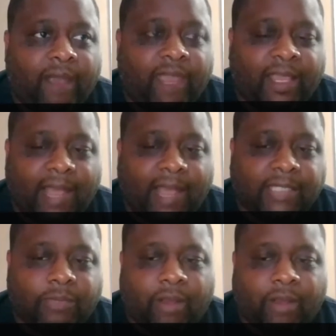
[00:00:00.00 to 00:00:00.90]
can get A.J.
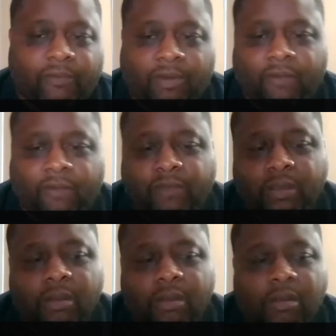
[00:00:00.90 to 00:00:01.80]
Brown involved
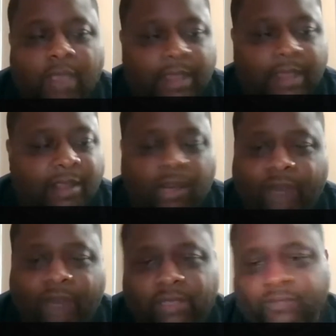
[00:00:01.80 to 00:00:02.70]
and Derrick
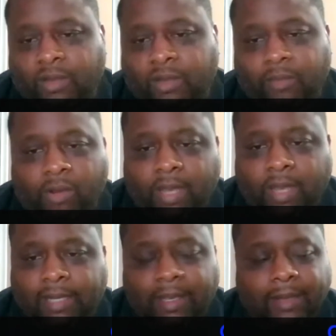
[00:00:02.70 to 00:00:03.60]
Henry's running the ball like he
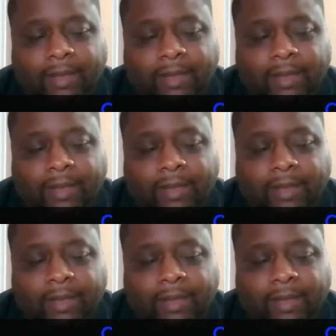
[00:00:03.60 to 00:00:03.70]
did,